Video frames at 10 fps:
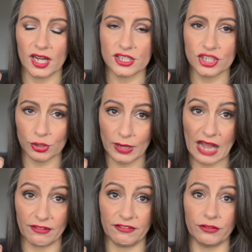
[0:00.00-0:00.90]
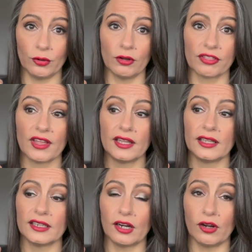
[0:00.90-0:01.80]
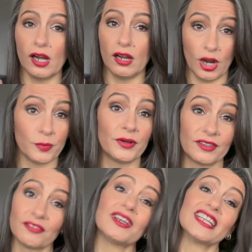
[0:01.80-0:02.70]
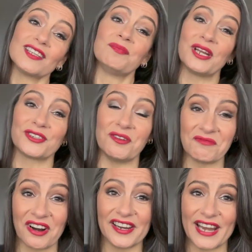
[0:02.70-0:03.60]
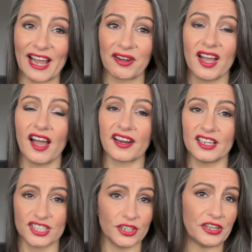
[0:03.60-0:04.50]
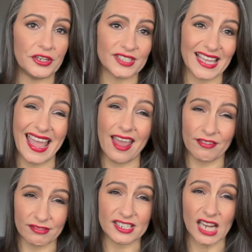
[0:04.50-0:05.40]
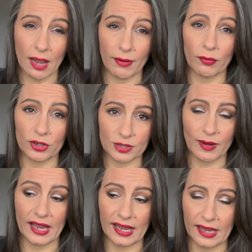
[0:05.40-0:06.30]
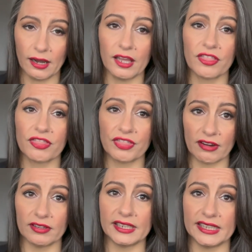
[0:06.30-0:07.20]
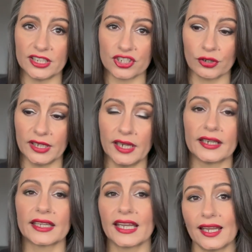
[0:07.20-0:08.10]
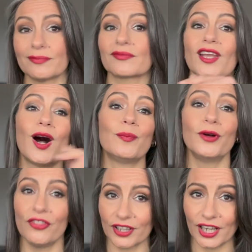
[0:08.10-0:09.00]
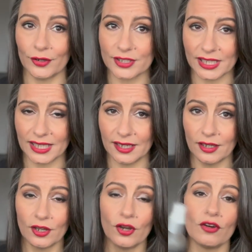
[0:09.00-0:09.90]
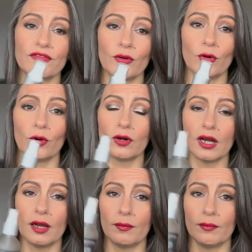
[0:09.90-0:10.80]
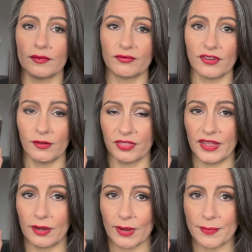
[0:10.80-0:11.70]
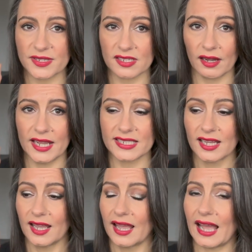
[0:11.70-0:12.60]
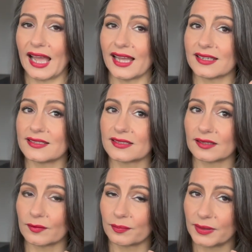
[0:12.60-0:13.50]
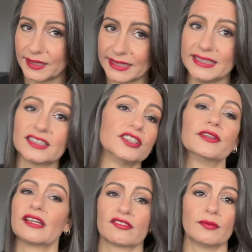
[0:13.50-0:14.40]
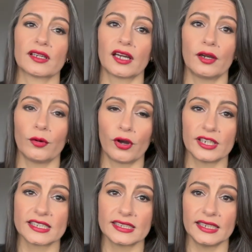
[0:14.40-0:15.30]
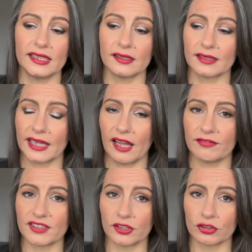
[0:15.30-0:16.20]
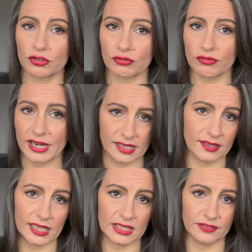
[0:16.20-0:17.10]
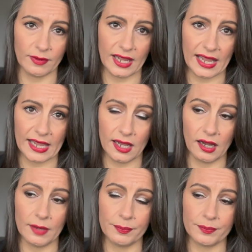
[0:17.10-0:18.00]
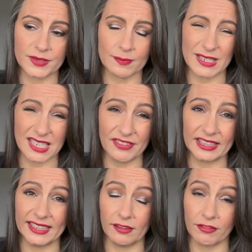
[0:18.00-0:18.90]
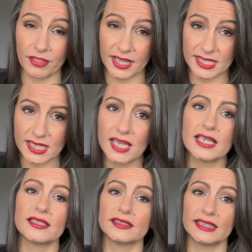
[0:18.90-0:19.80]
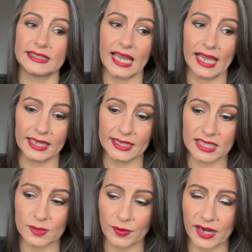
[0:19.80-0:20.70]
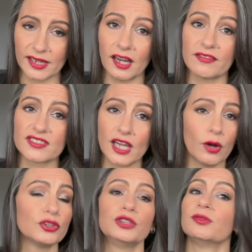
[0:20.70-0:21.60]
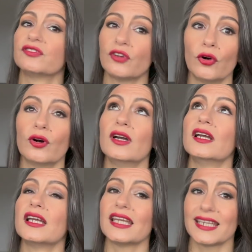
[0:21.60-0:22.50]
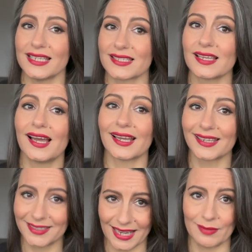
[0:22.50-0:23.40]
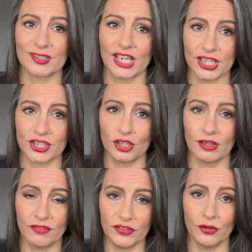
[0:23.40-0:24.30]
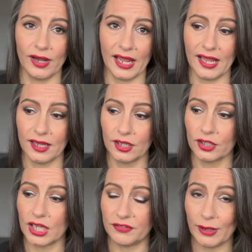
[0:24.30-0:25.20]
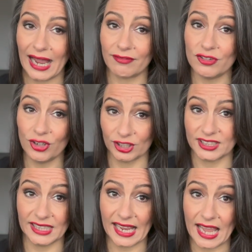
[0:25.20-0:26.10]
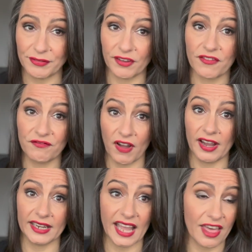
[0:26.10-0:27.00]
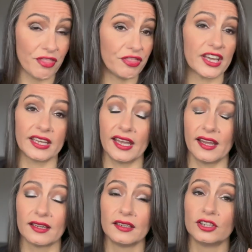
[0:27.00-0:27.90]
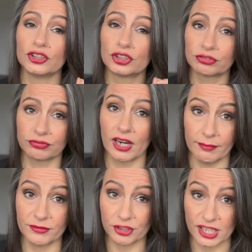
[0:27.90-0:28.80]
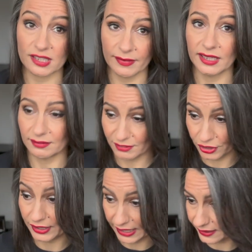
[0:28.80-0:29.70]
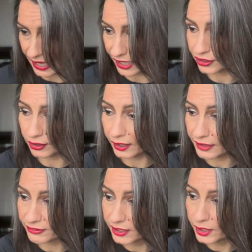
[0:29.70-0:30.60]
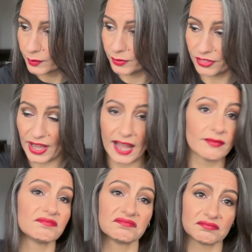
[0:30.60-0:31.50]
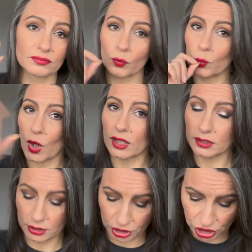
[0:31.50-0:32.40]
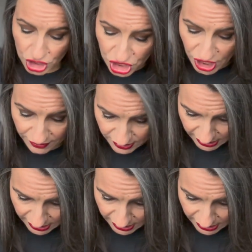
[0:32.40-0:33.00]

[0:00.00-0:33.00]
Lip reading: I do have a fourth open in the bedroom right now, and I do use it every time I wash my hair. I thoroughly enjoy it. And again, I'll put the code here for their website, and please do give them a go. Honestly, they have done great things for my hair. I specifically love this. The detangling spray, I've told you before, is a game changer for your hair. If you have knotty hair, if you have fine hair, thick hair, trust me, you need that in your life. But that, chef's